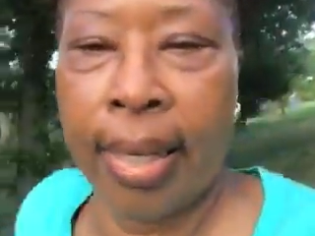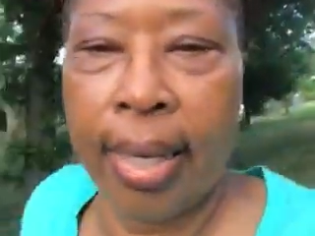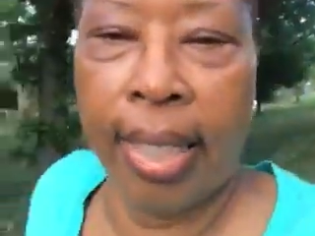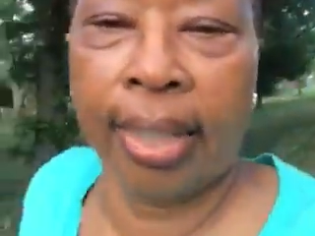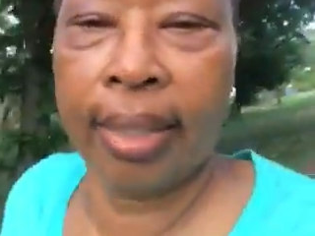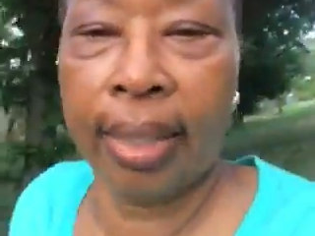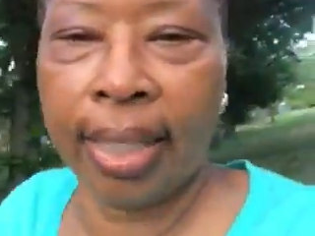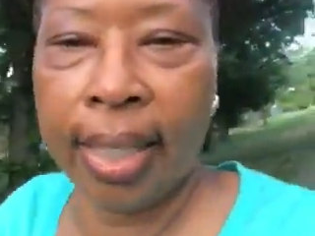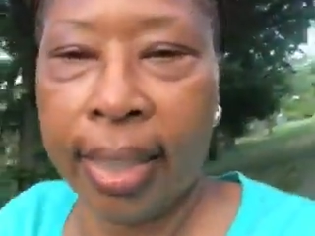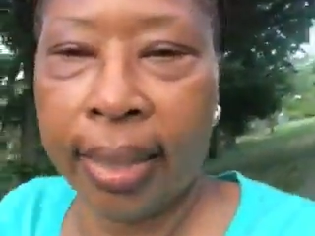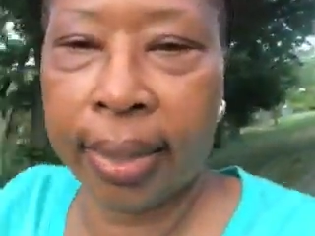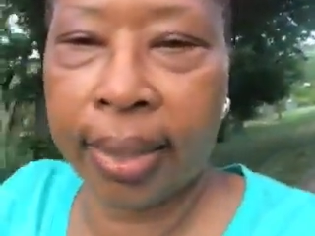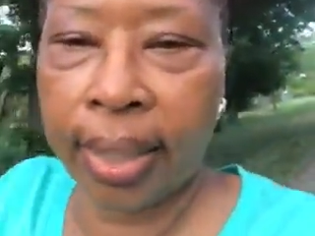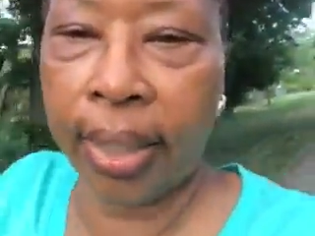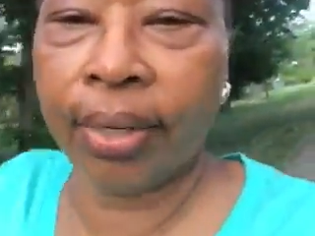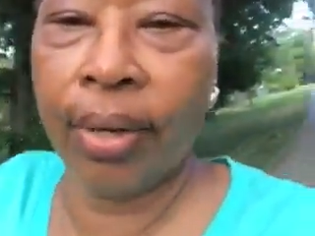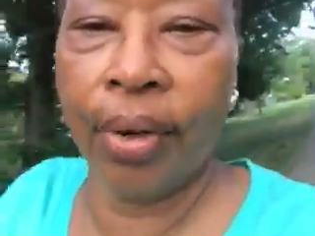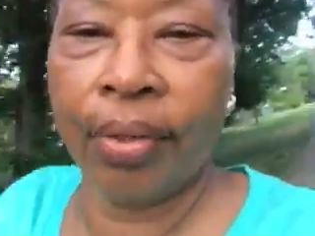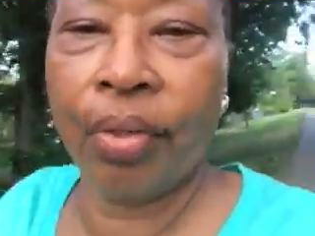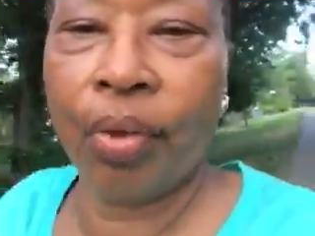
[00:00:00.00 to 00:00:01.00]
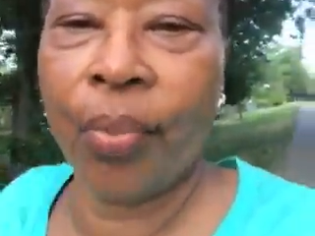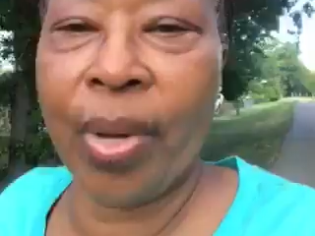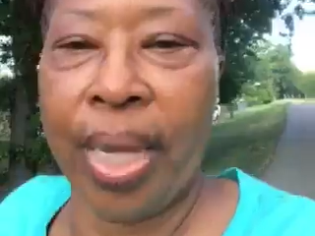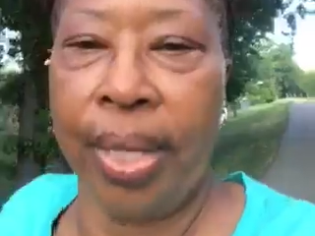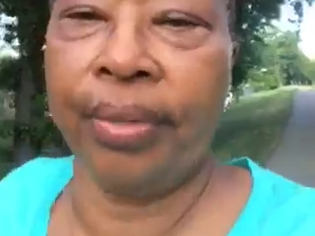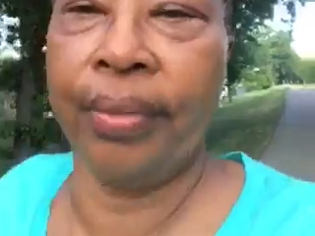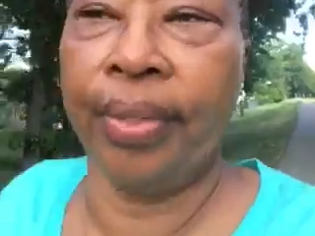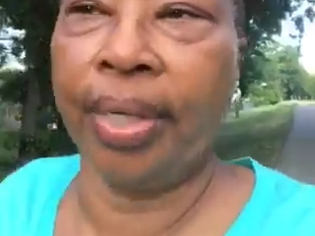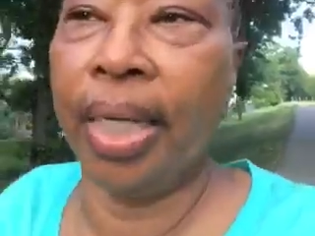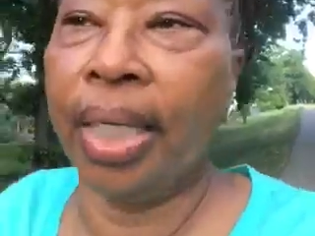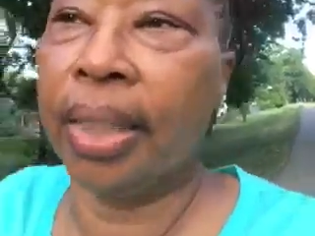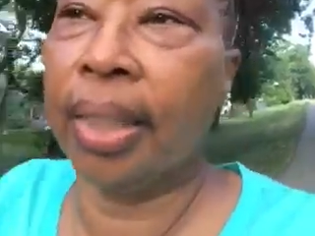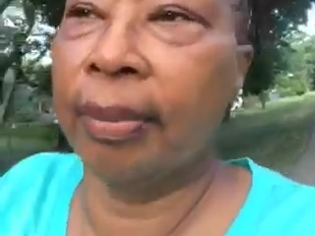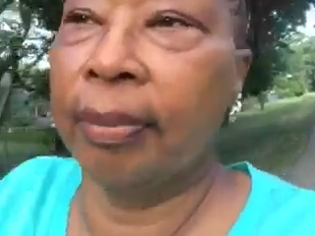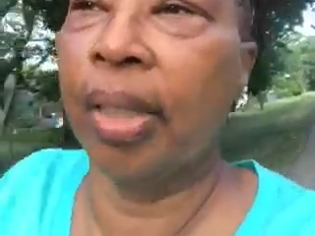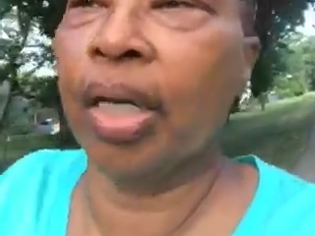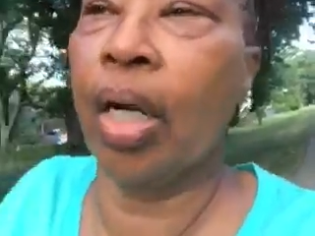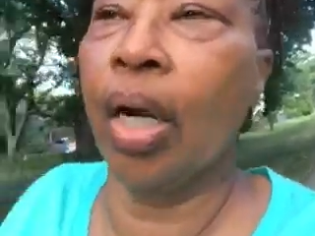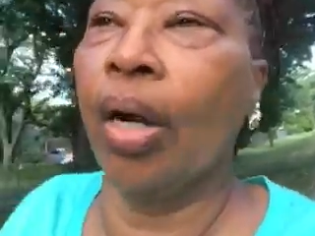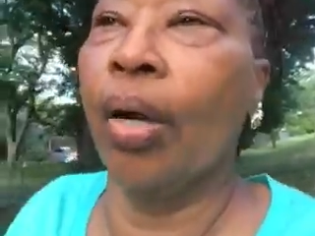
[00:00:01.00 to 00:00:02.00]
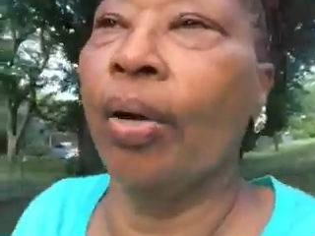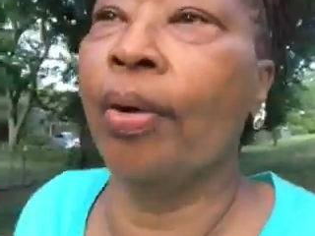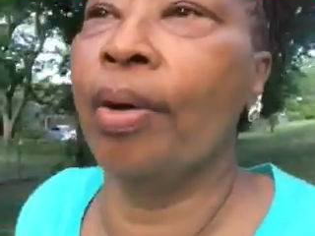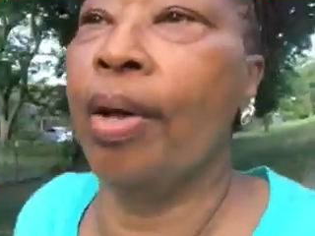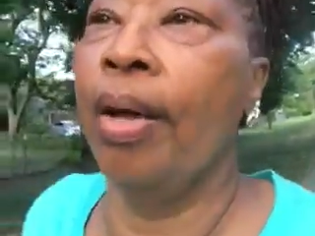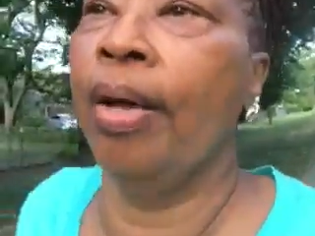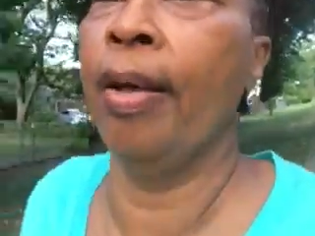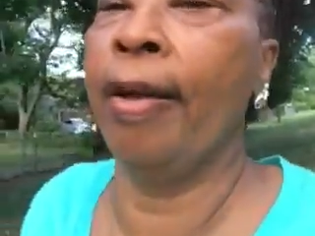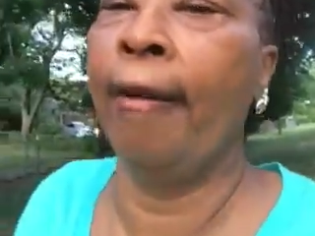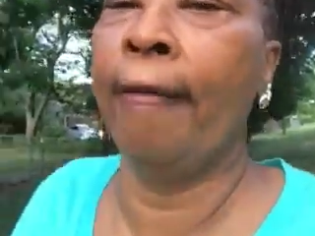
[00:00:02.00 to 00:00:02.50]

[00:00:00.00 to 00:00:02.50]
get things to go the way you need them to go.